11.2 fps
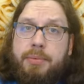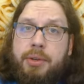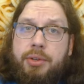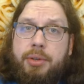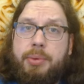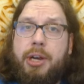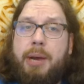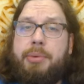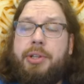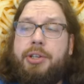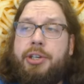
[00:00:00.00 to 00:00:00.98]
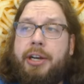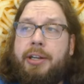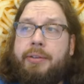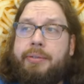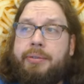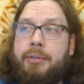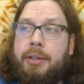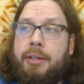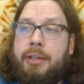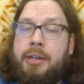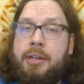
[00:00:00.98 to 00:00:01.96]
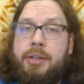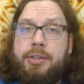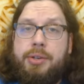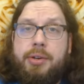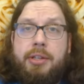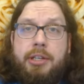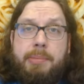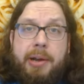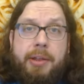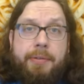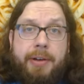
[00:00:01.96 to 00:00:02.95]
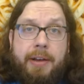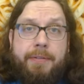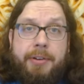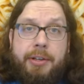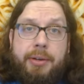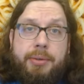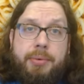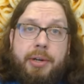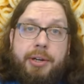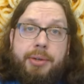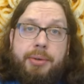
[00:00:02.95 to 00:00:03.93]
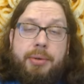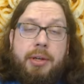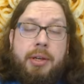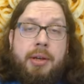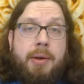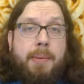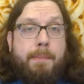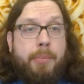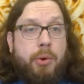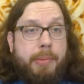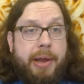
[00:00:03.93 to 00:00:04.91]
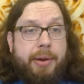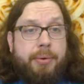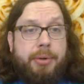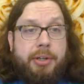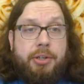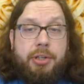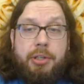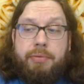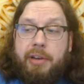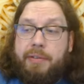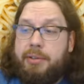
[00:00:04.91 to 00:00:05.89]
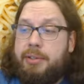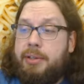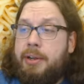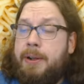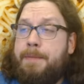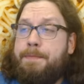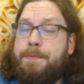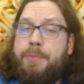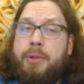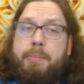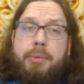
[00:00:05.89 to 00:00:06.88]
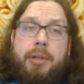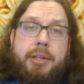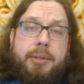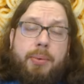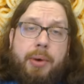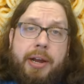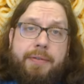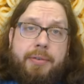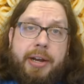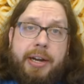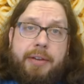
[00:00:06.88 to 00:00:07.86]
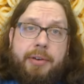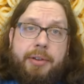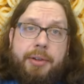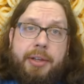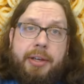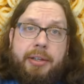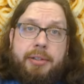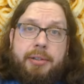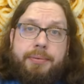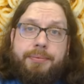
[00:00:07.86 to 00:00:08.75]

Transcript: Subscribe to the channel so you can see my other five videos where I do more macaroni and cheese flavors, plus a wide variety of other things.